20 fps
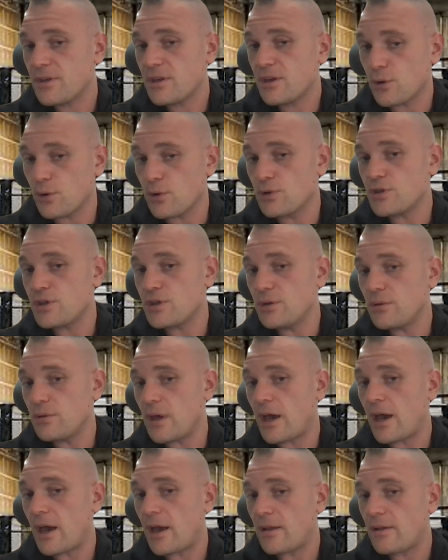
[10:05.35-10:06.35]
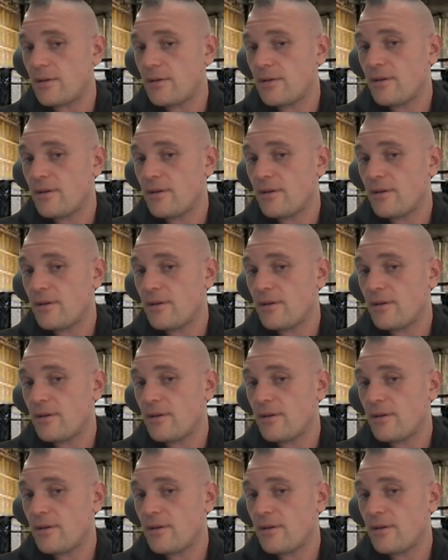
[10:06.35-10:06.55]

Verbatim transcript: Guarantee you that.